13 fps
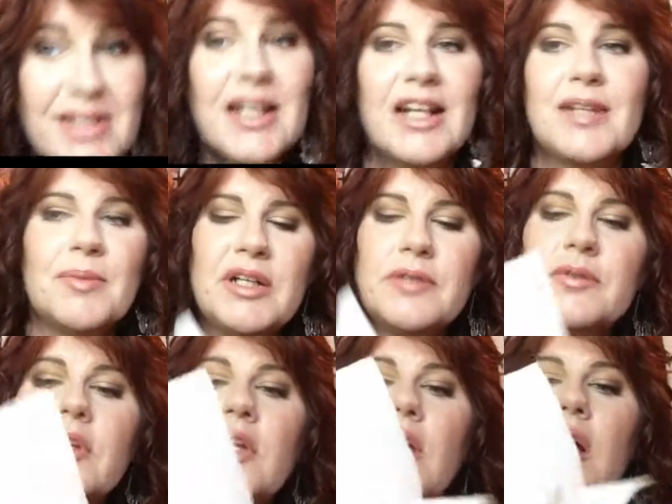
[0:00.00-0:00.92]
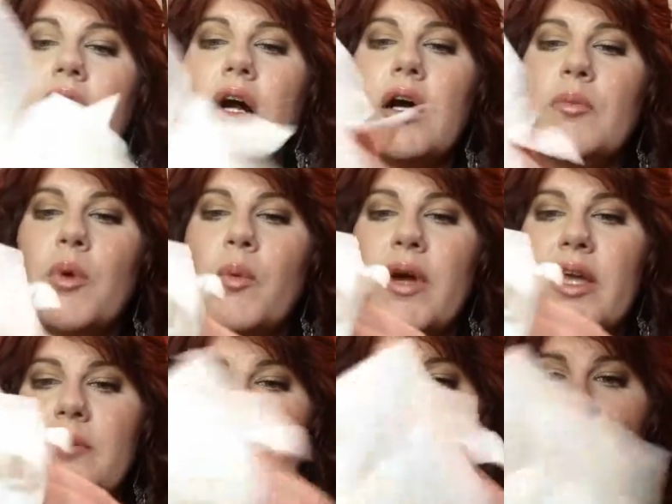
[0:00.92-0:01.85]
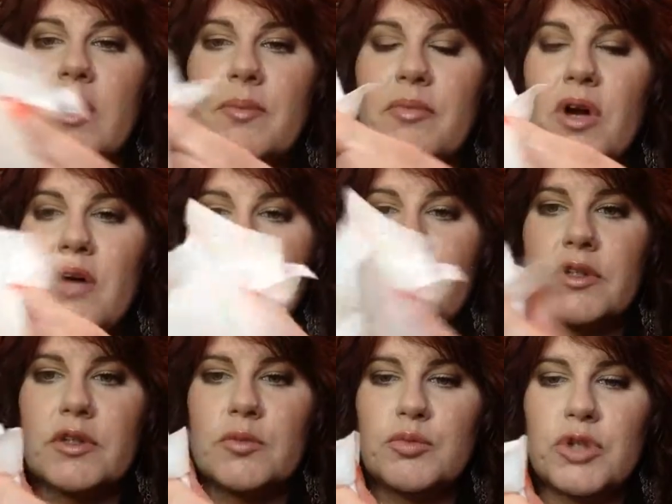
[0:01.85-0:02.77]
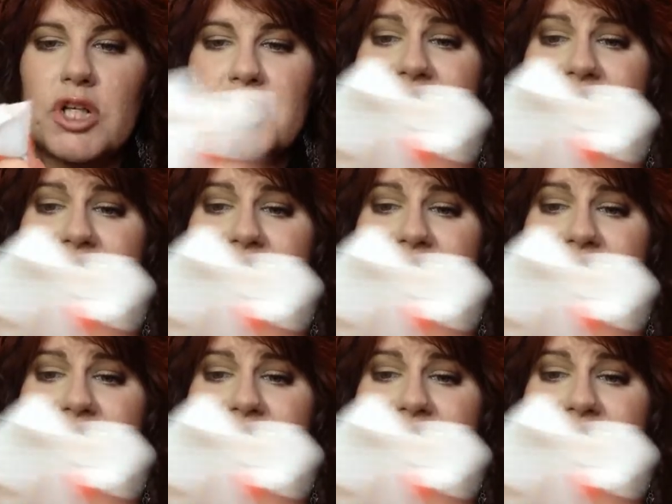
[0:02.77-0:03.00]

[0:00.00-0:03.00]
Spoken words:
time. A wipe and wipe off the little brush.